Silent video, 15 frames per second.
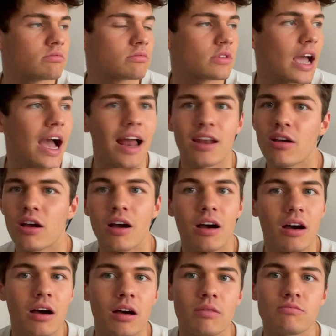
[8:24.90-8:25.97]
Alan
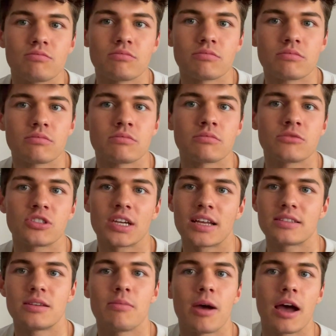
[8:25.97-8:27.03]
Carr,
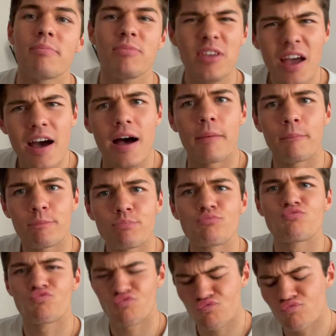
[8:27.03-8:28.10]
Chatty Man. Yeah.
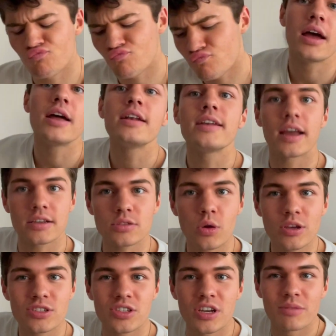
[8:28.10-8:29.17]
Next
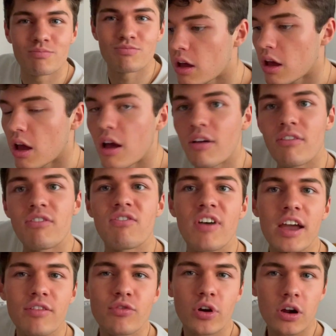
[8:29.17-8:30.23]
question.
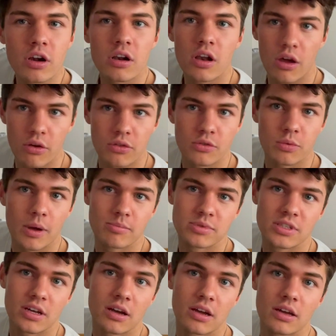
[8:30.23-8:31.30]
Favorite clothes
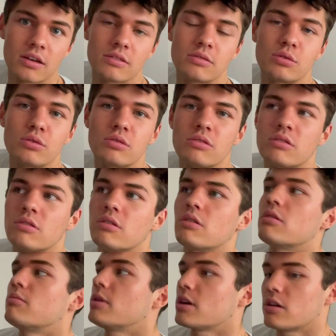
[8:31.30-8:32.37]
website?
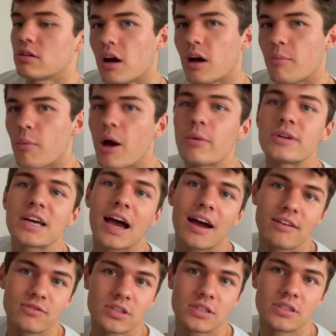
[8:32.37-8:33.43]
Oh my god. I would
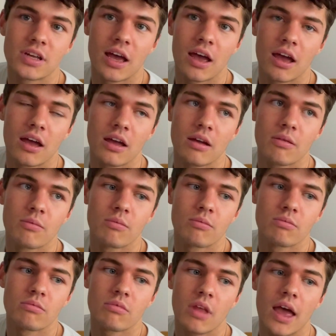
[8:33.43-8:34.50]
have to say
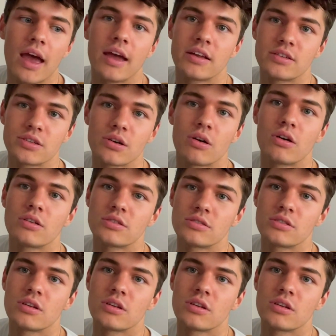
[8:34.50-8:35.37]
ASOS.